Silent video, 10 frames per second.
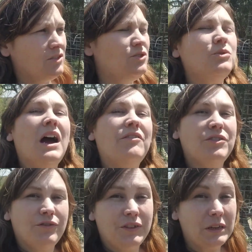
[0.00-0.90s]
you do have
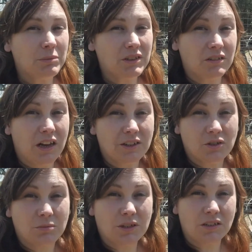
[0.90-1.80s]
to feed them a little
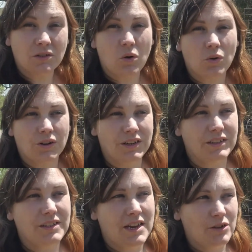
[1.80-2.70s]
extra because corn
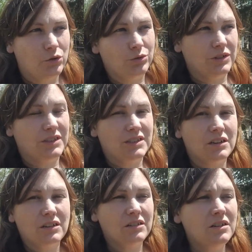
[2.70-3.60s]
is a nutrient
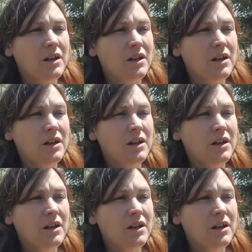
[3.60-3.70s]
sucker.